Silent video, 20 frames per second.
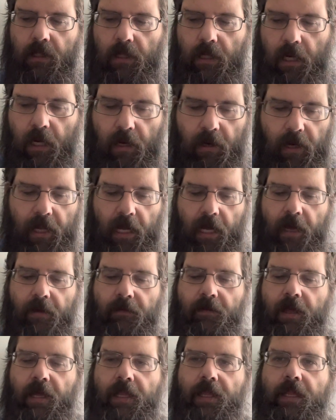I already have
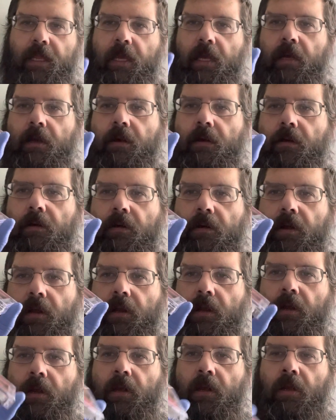it in the
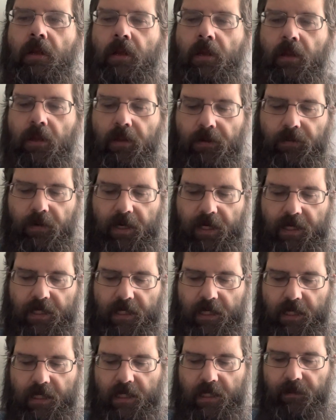
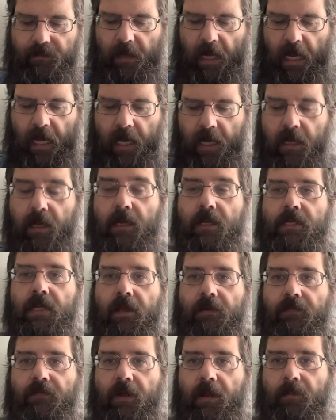360 mag because
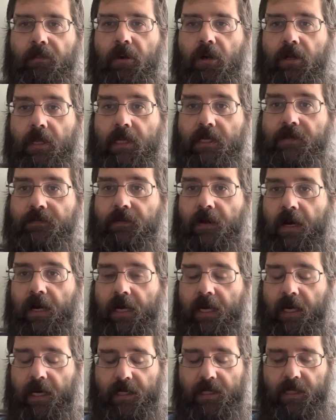they fit booklets very
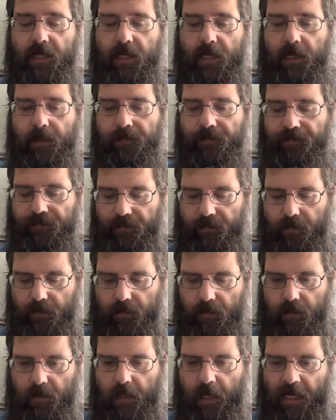nicely.
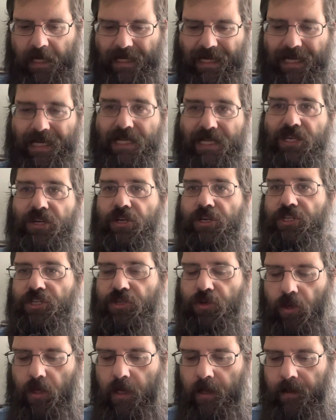And it's easier to
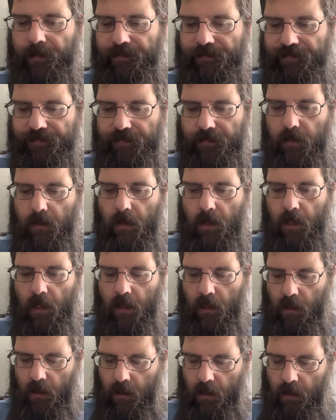store.
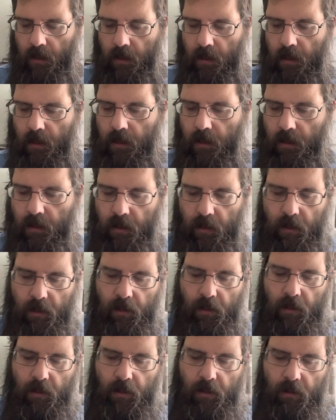
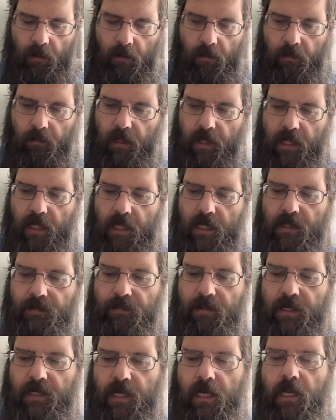But this
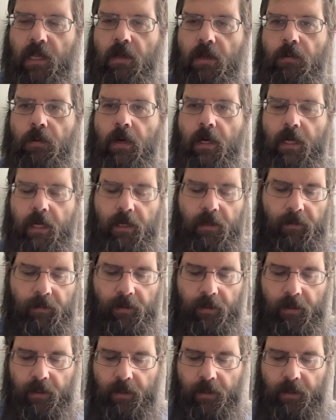particular one